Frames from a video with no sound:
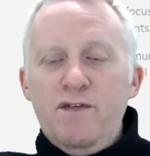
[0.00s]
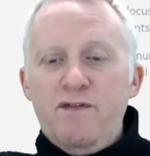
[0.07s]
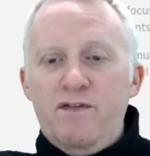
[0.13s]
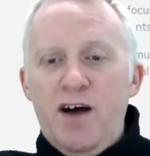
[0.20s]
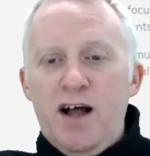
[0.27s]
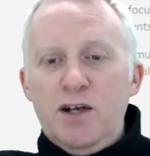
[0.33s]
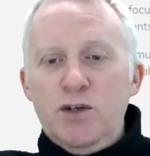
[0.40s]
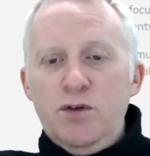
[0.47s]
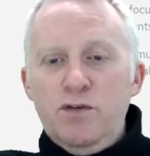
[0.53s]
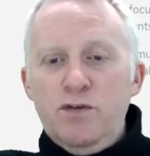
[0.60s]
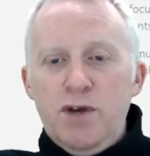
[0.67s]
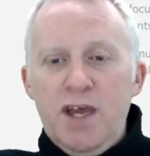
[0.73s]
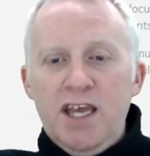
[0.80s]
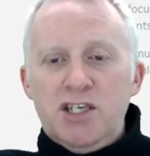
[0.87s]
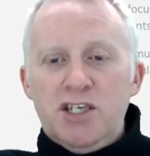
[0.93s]

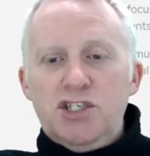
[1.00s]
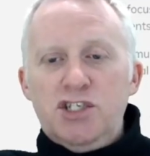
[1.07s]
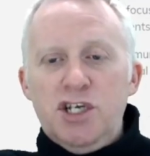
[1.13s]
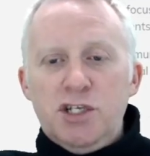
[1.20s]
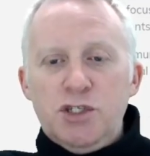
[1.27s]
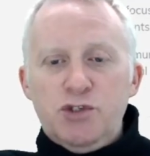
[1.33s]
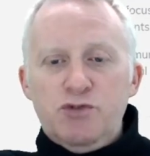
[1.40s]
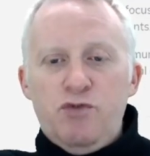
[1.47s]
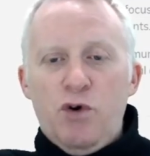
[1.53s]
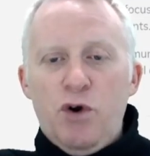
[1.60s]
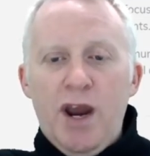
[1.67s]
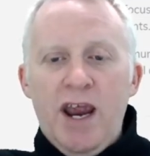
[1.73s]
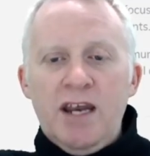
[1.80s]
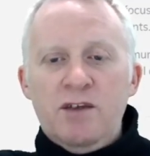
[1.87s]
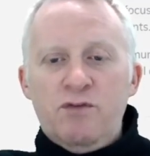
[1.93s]
value exchange for
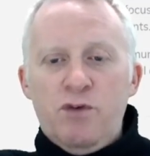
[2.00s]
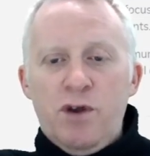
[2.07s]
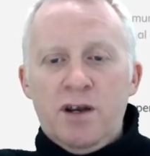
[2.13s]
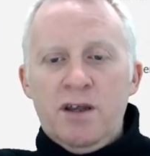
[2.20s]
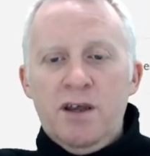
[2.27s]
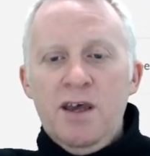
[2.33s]
anyone.